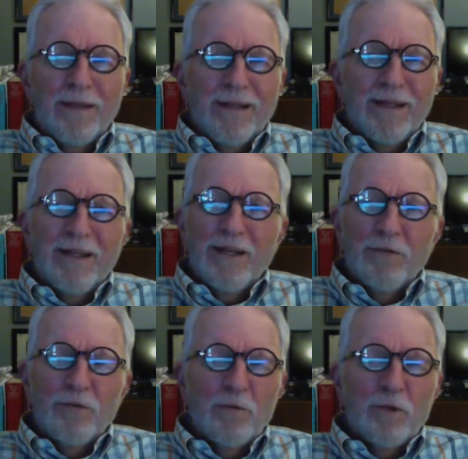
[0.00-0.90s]
and they
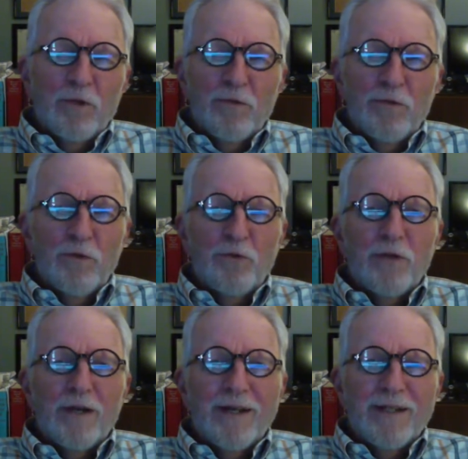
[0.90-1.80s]
have some
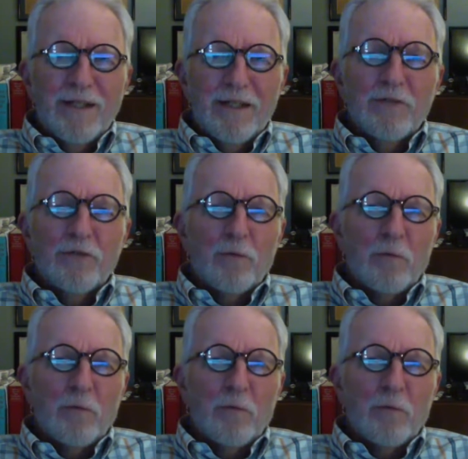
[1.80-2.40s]
confusing ideas